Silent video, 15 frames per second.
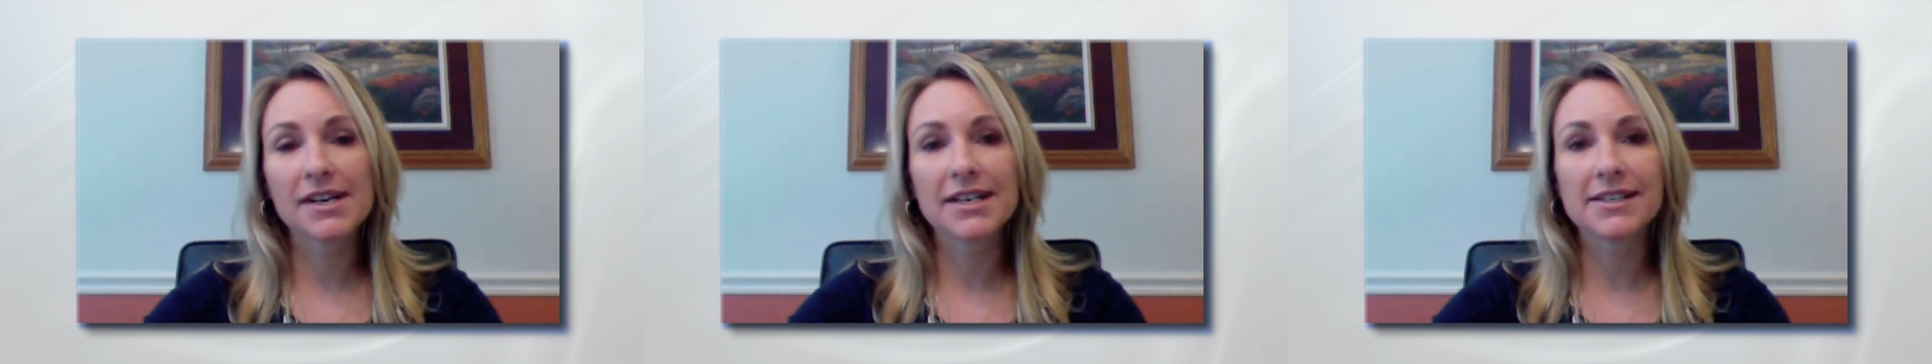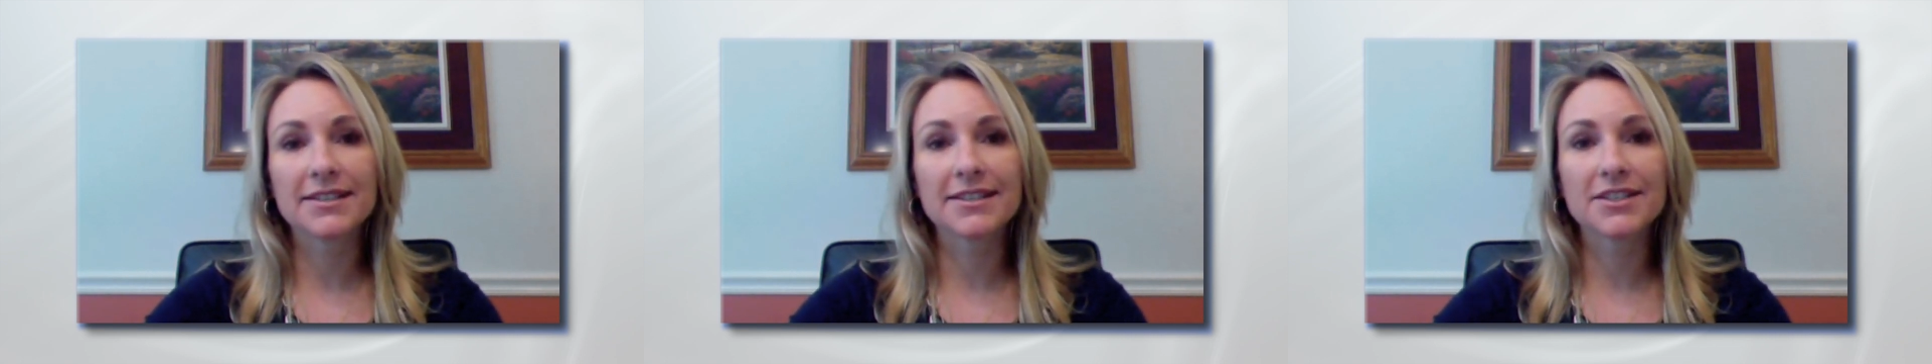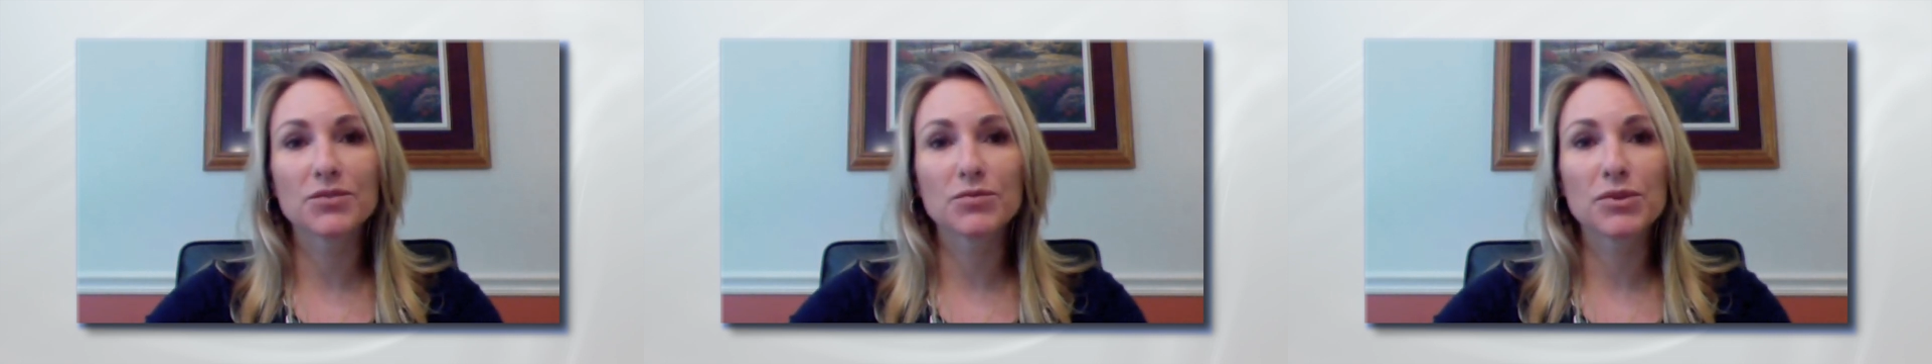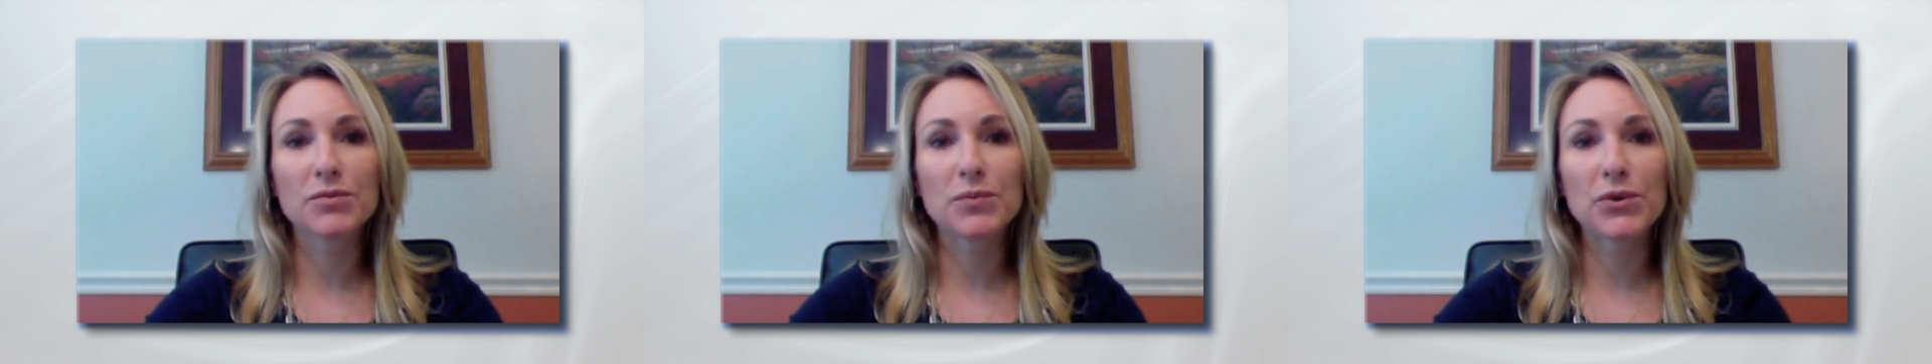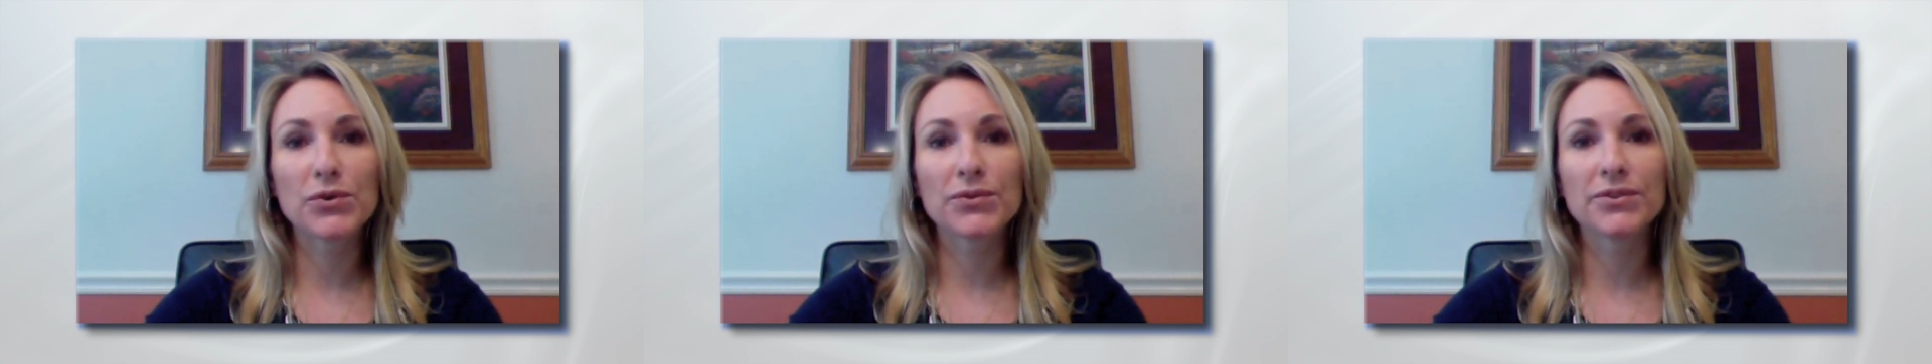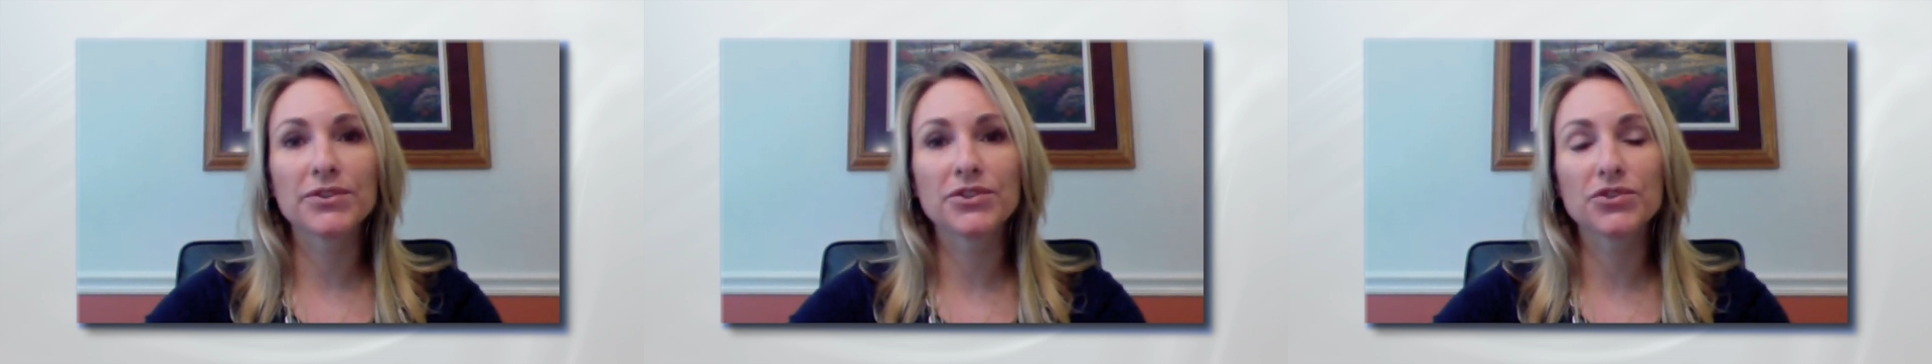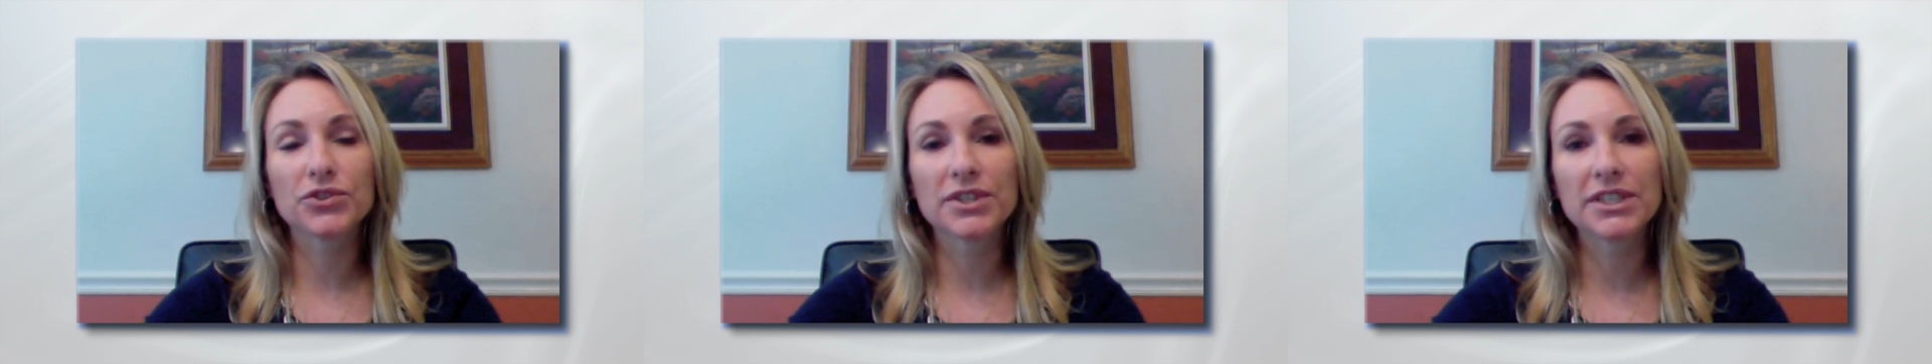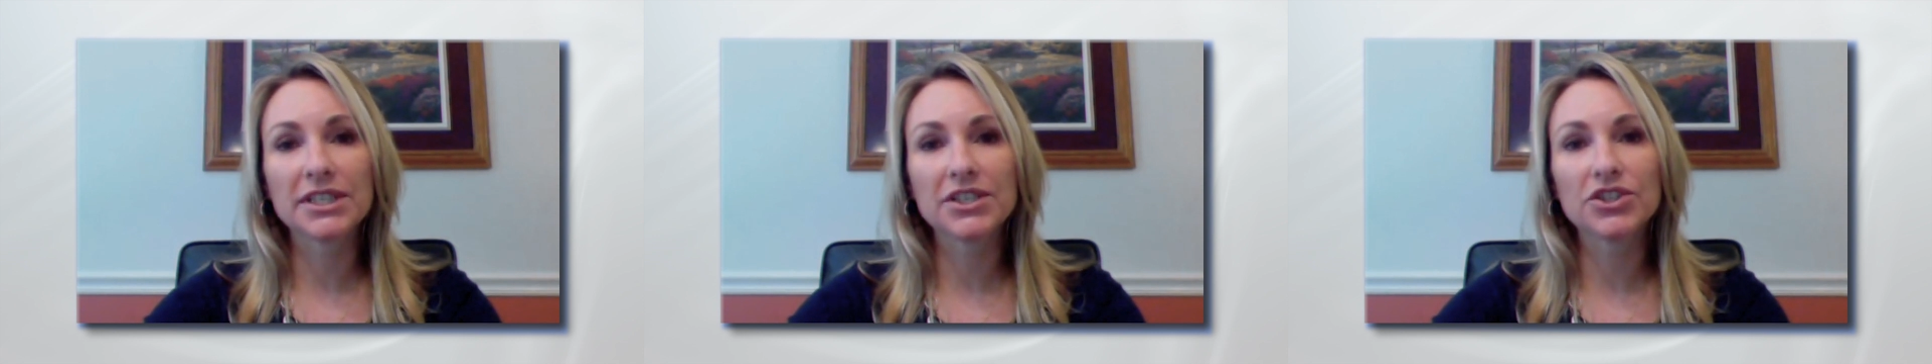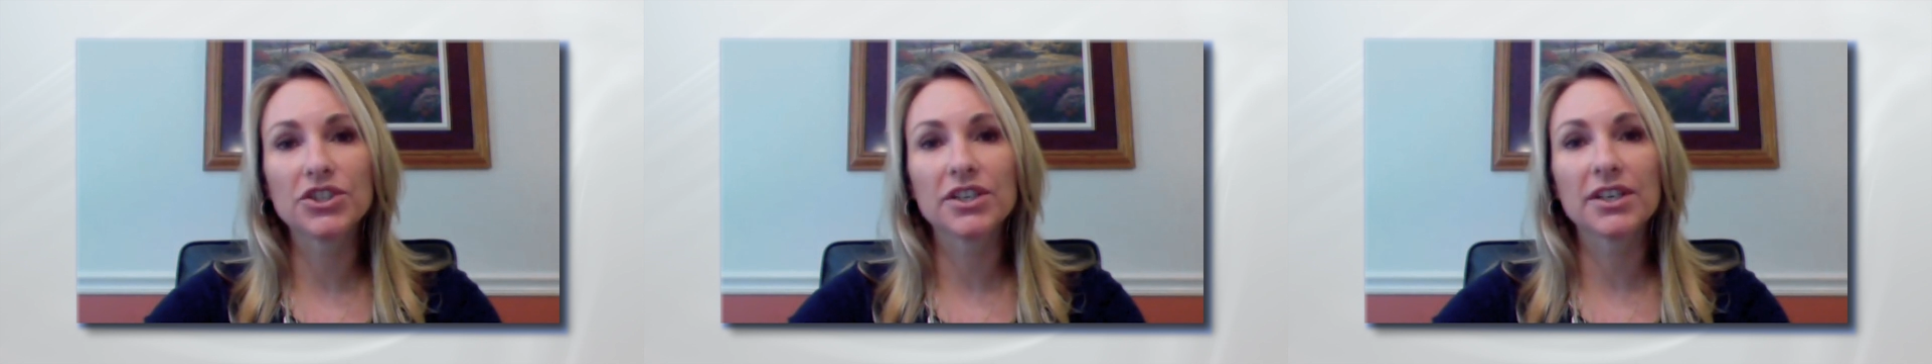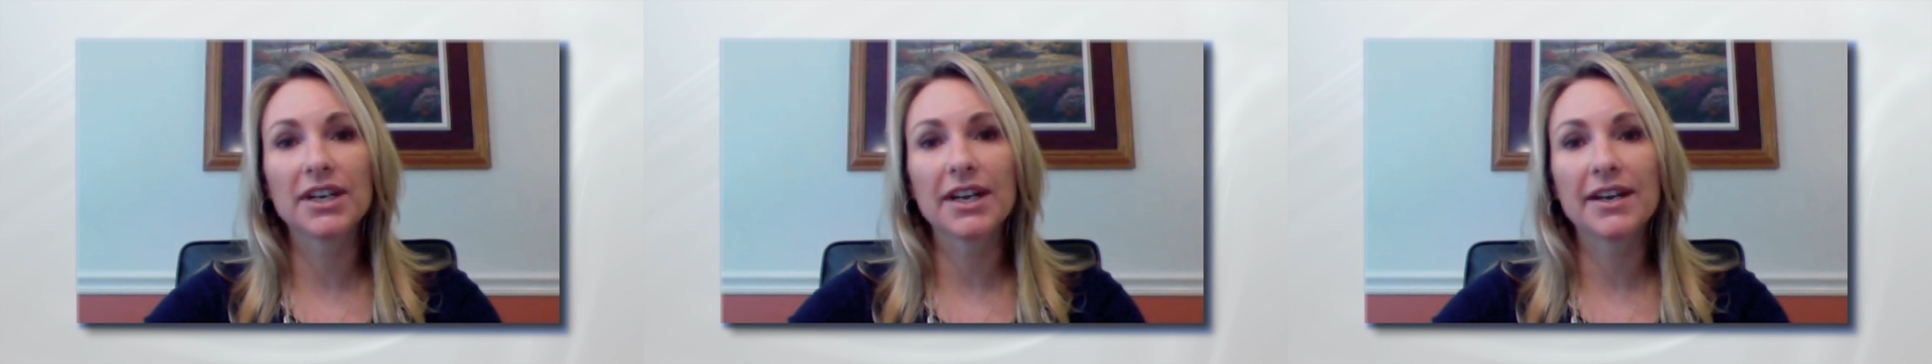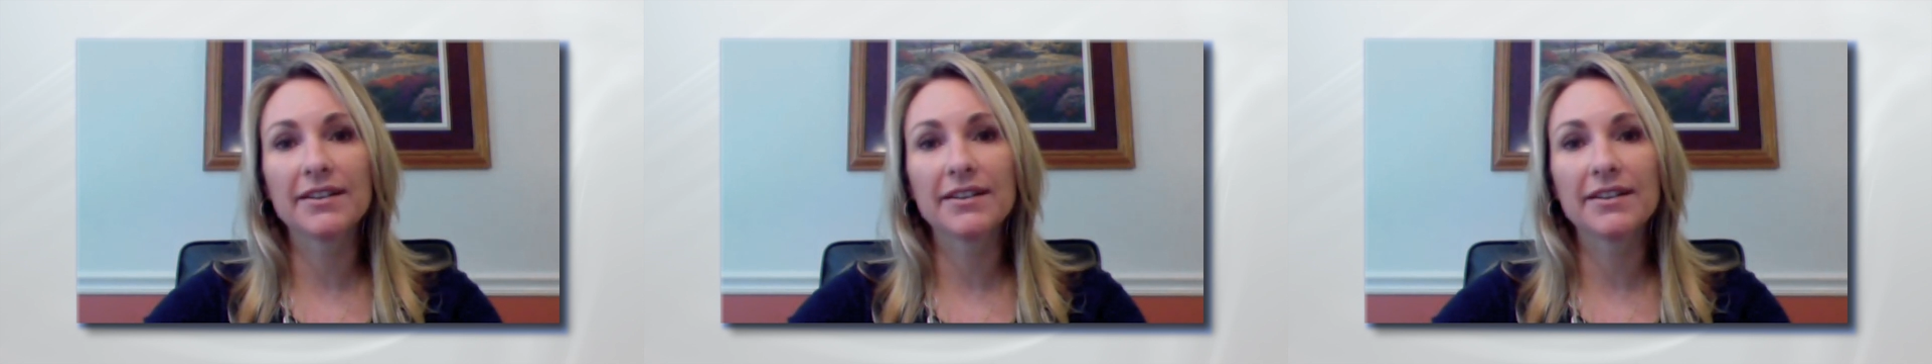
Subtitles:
I assist with both the strategic